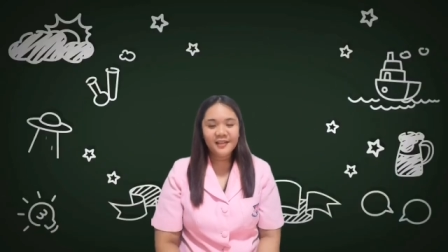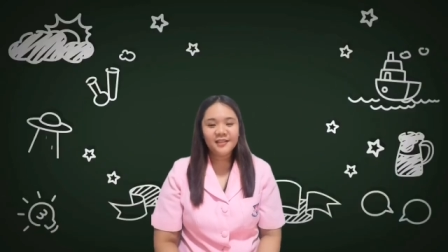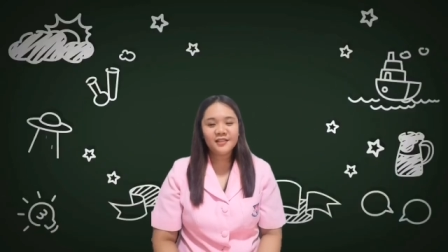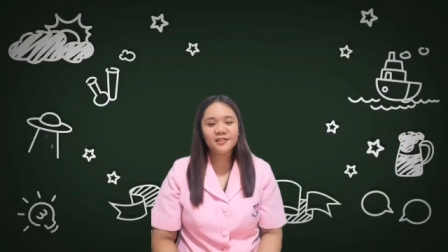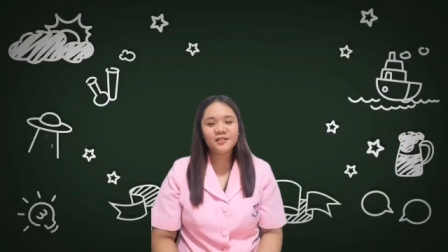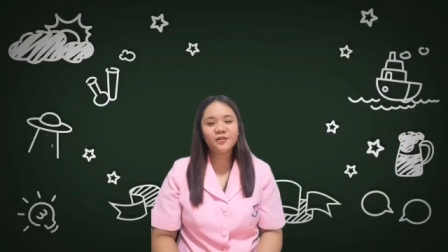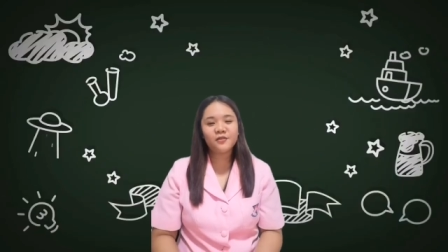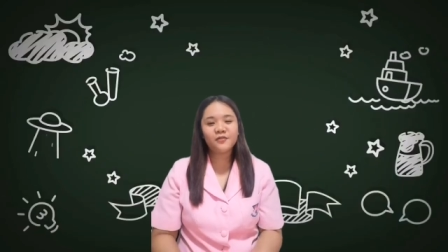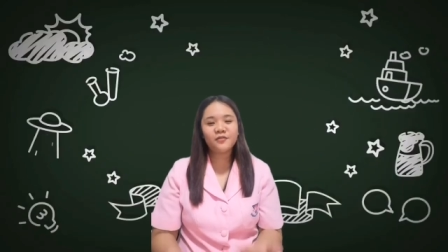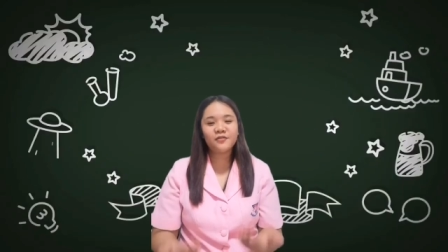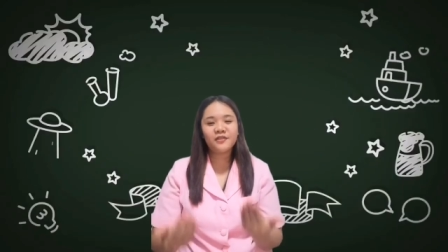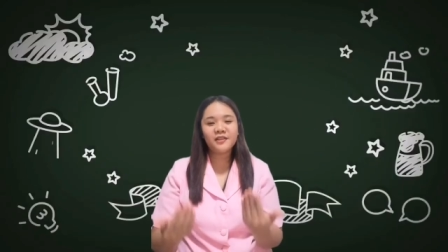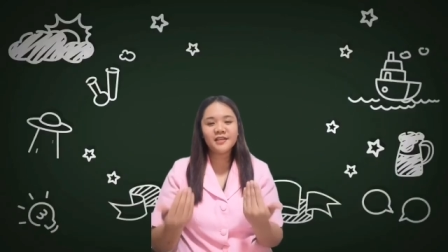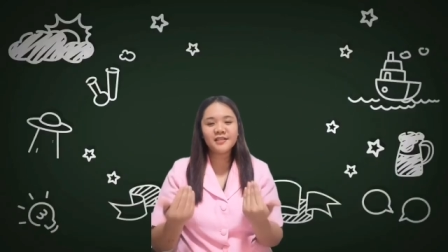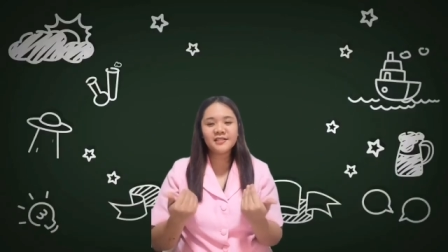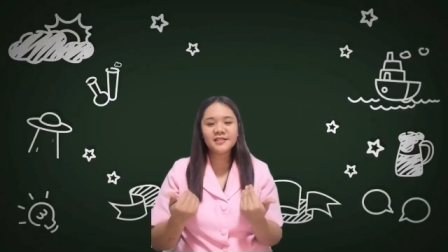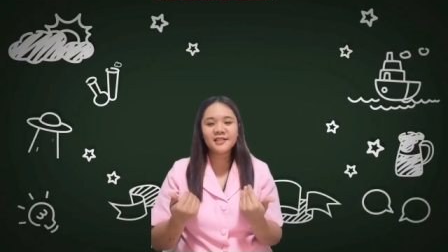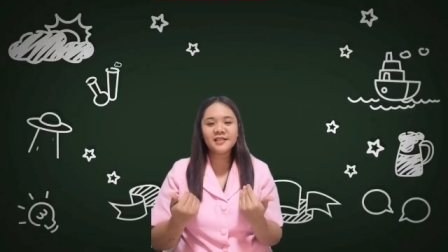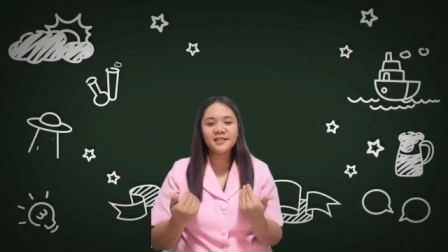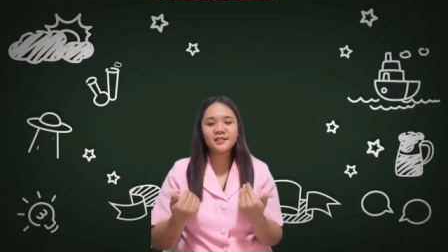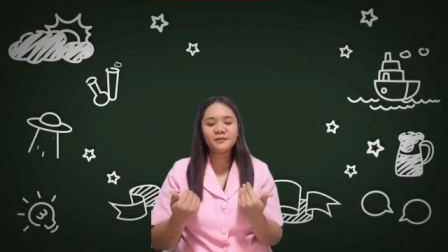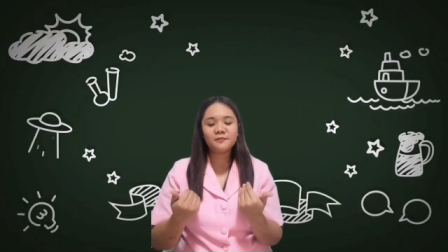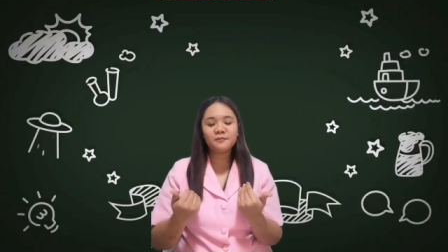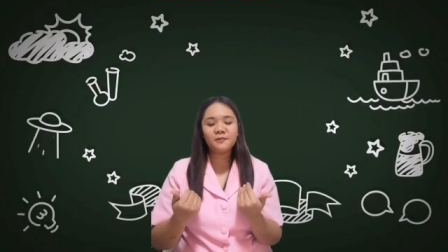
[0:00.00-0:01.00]
So this
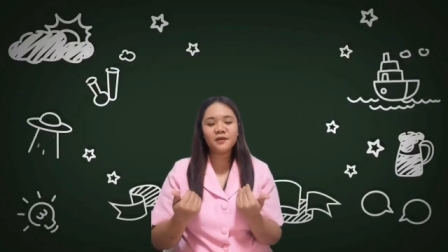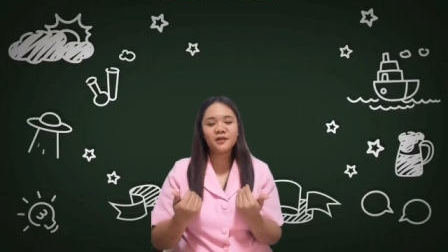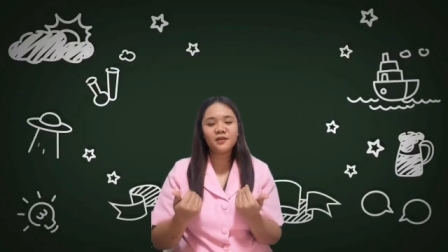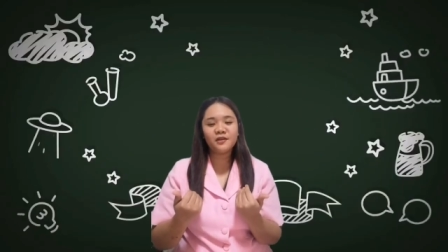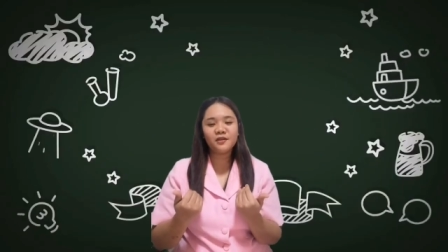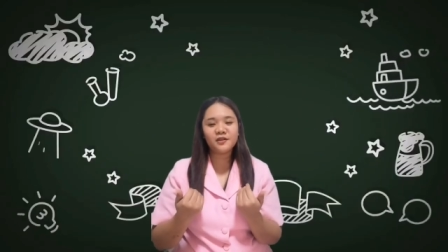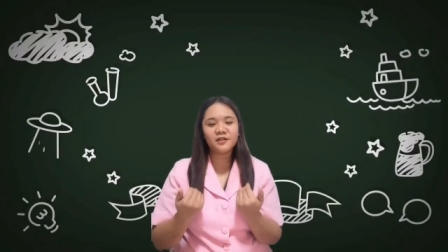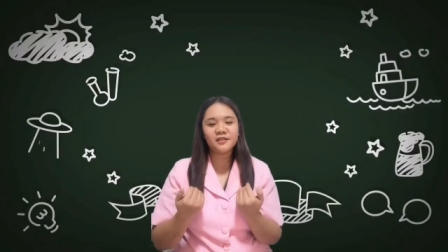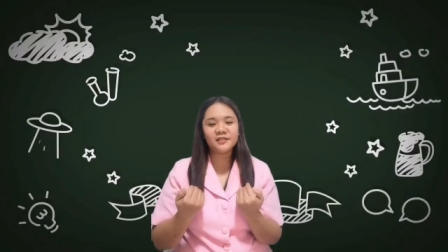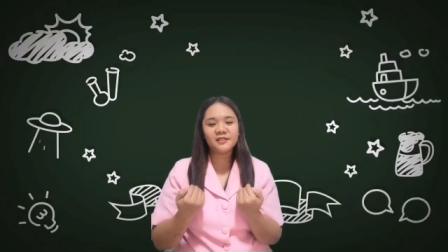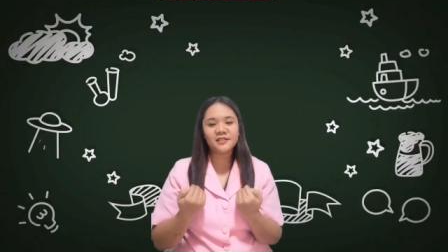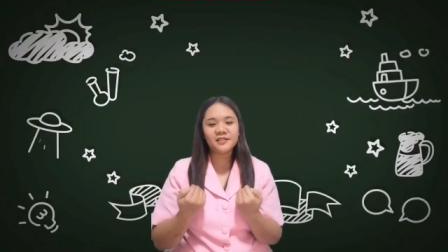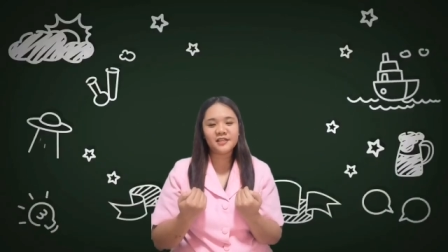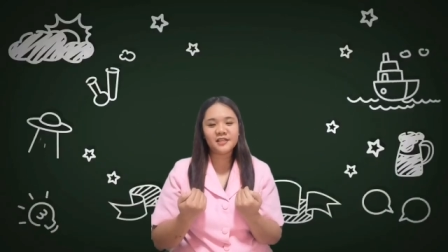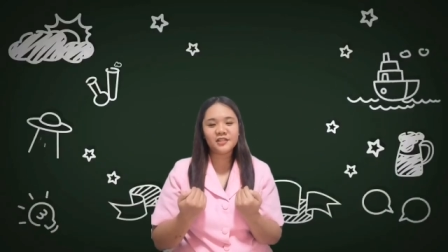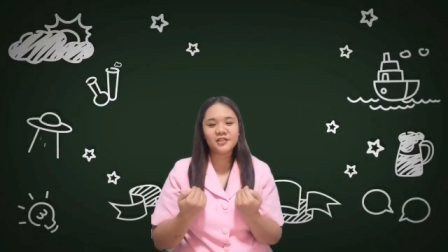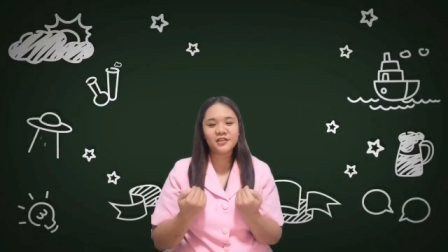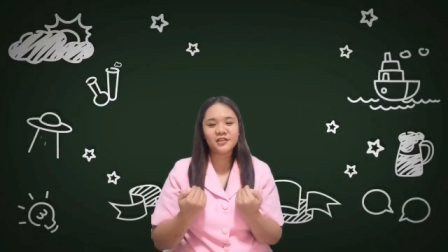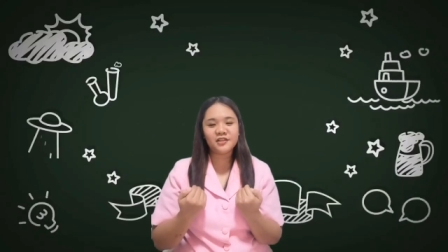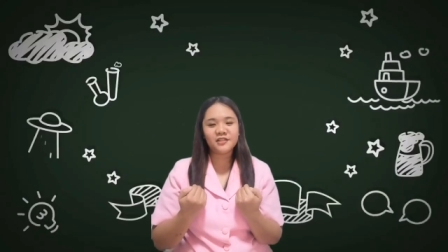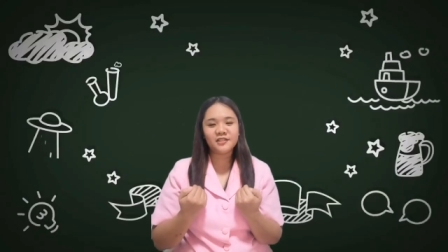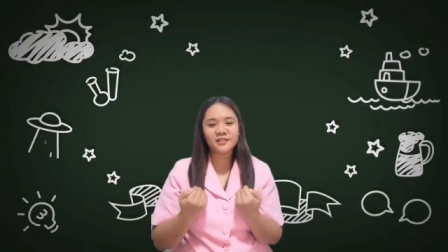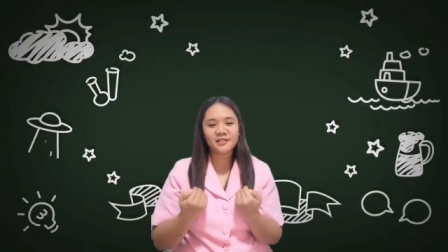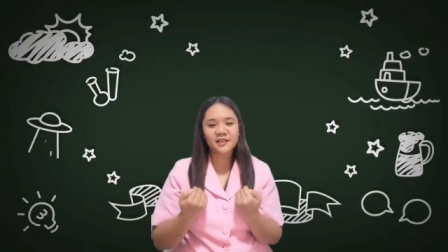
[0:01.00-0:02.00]
has been your
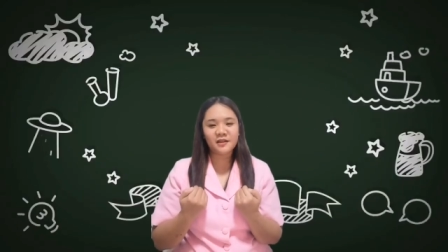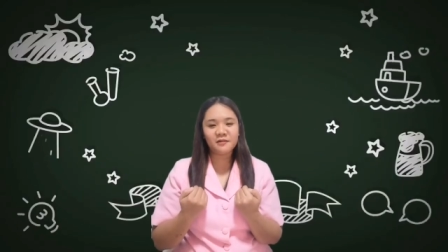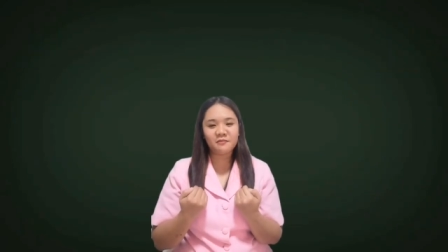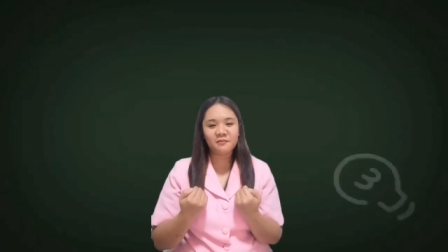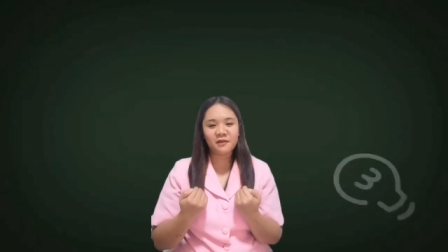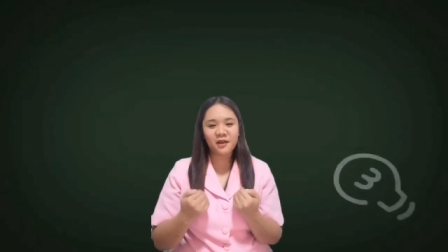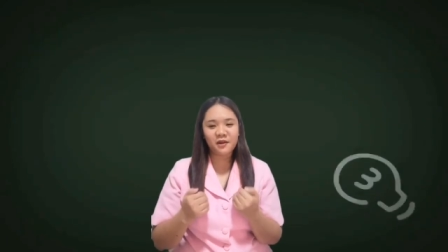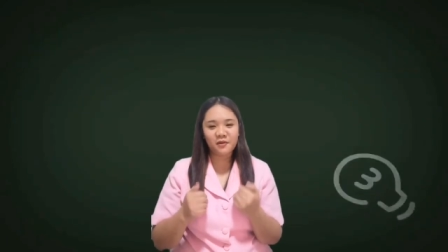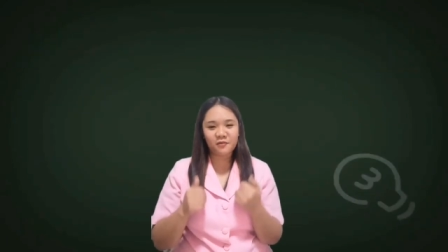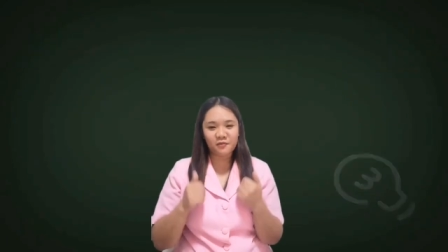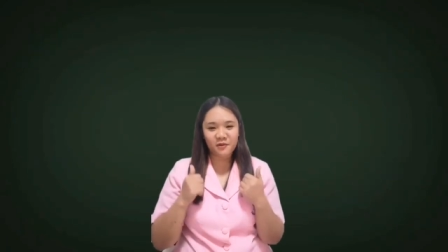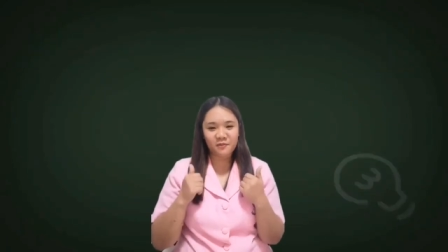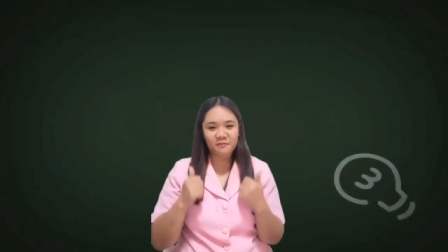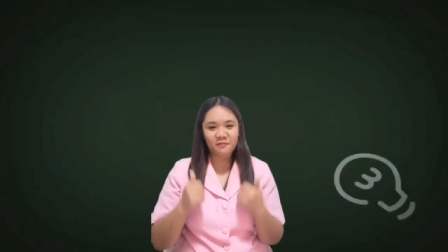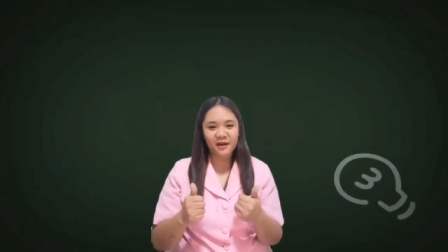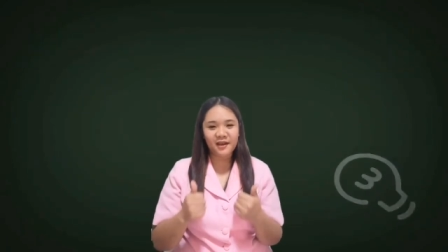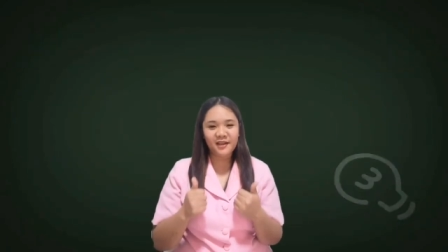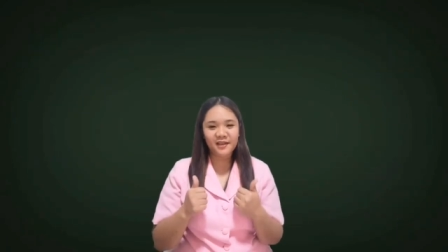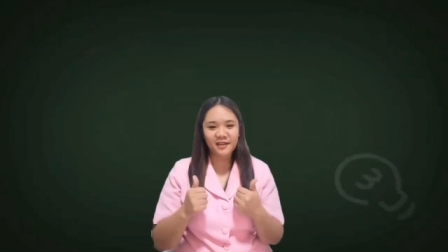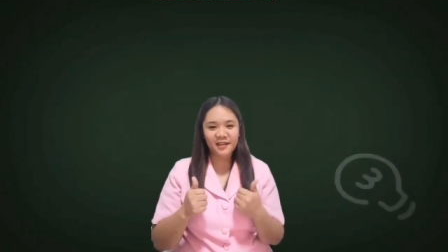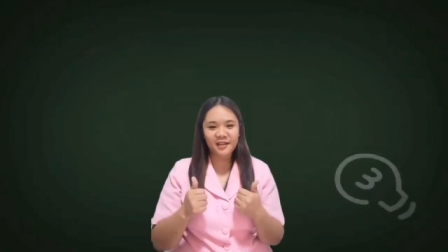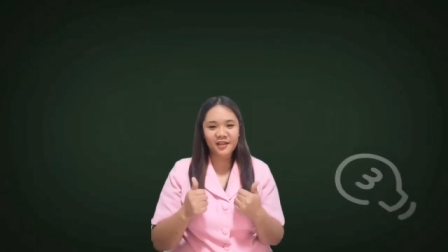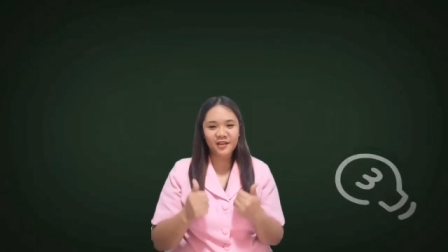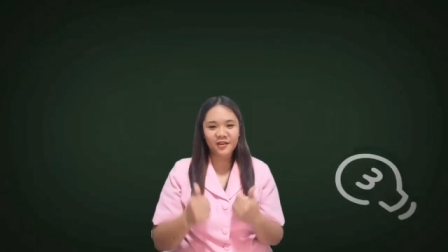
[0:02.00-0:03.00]
teacher Sunmay,
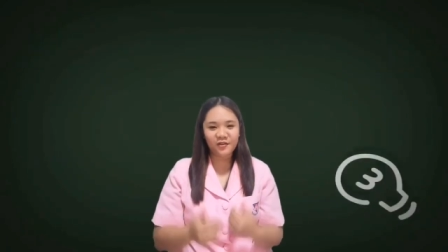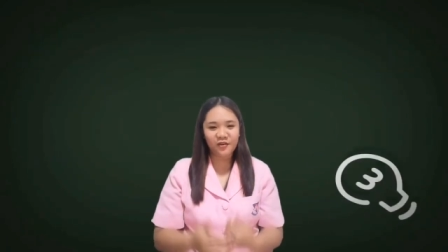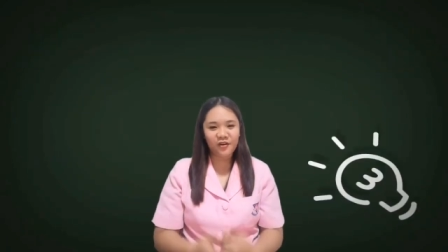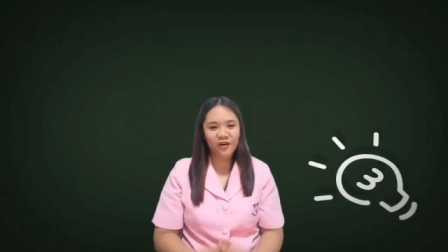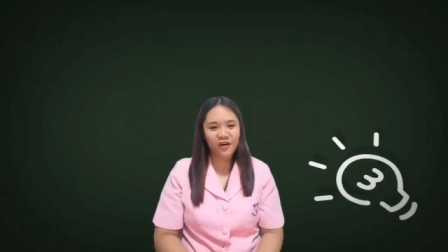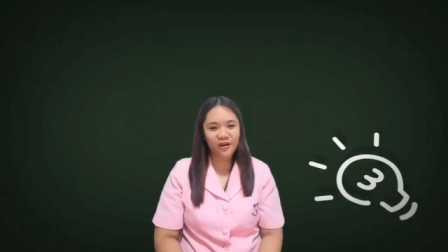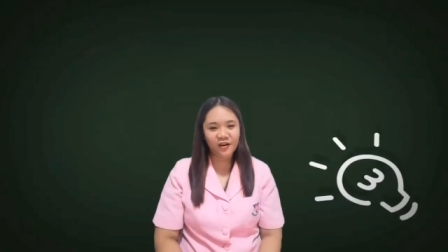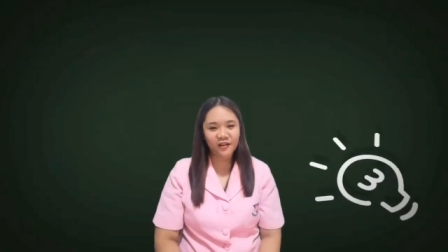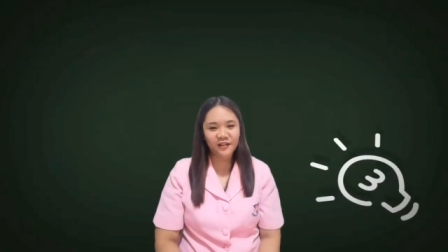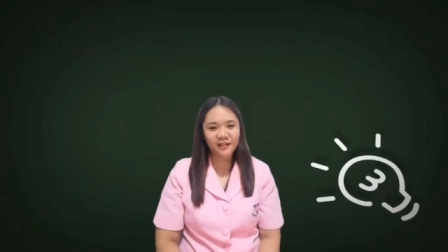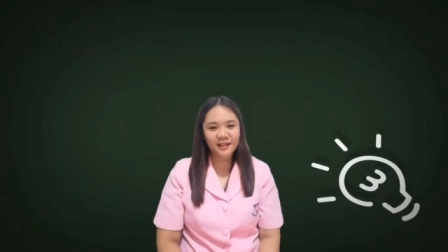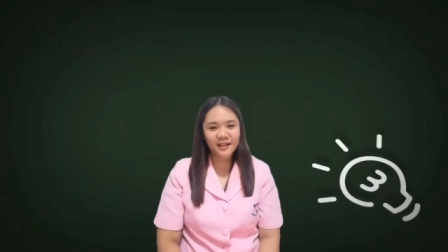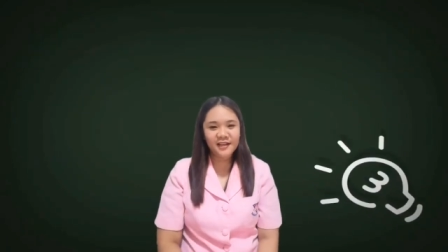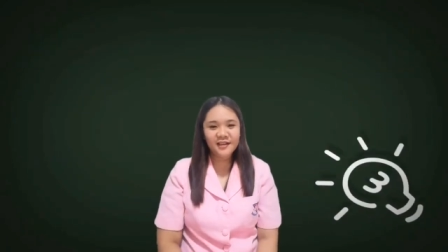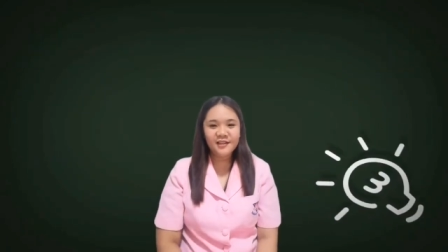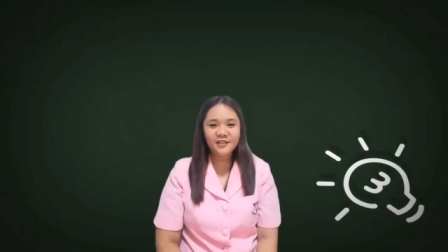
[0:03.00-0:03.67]
reminding you all